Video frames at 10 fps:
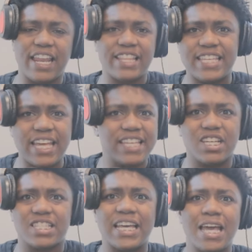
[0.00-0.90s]
it
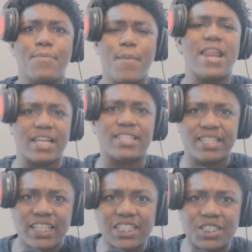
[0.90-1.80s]
took 10 minutes
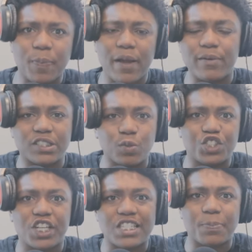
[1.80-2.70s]
to experience what
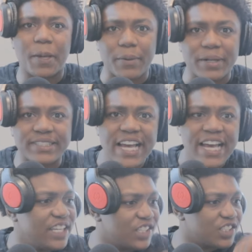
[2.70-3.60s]
you experienced,
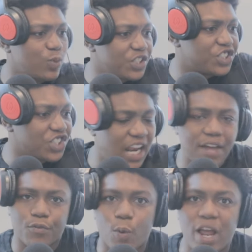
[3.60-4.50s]
and you switched your life
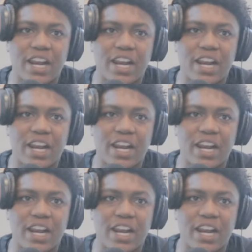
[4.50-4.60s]
around.